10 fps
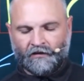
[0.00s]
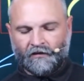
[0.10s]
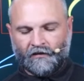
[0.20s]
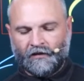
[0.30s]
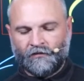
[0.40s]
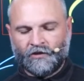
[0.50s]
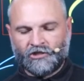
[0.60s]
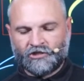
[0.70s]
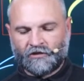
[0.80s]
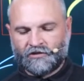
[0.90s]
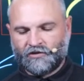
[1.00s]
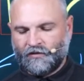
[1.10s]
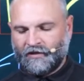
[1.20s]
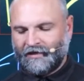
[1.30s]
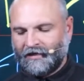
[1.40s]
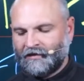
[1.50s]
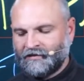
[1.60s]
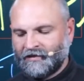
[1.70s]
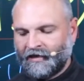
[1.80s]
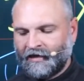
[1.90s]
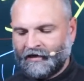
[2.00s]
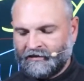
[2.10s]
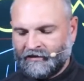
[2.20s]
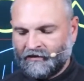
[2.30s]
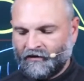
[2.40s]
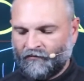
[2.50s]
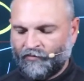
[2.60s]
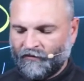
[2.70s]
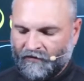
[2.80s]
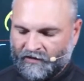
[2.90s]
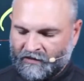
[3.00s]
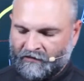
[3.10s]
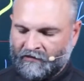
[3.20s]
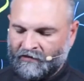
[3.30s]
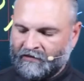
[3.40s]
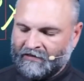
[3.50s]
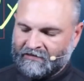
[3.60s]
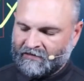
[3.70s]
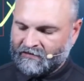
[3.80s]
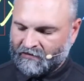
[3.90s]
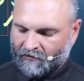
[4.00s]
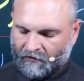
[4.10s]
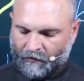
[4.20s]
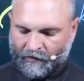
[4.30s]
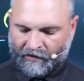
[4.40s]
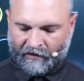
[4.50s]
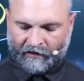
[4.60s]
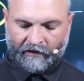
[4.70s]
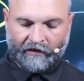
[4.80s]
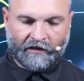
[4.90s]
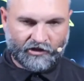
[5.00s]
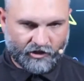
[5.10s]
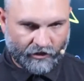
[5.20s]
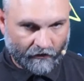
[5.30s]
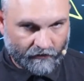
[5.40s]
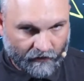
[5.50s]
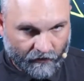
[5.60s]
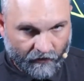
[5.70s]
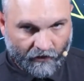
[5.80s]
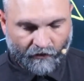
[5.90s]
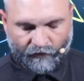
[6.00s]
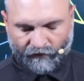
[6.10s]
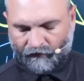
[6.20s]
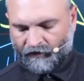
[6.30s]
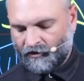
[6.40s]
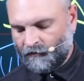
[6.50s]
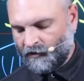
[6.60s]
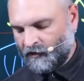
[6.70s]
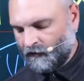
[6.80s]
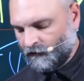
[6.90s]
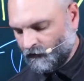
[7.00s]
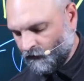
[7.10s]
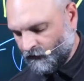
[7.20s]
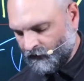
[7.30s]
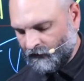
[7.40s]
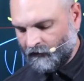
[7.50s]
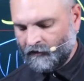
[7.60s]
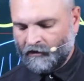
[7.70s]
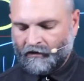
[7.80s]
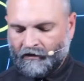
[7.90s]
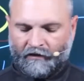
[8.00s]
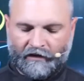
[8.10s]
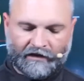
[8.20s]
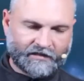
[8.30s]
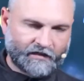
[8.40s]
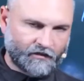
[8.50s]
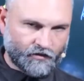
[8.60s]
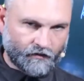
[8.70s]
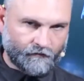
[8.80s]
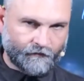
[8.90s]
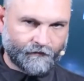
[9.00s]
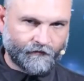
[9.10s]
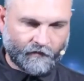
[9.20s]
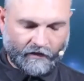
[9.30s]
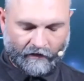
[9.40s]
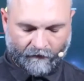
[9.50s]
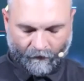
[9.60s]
then we start to get into the idea of provision necessarily being shelter, provision being clothing, etc. Okay.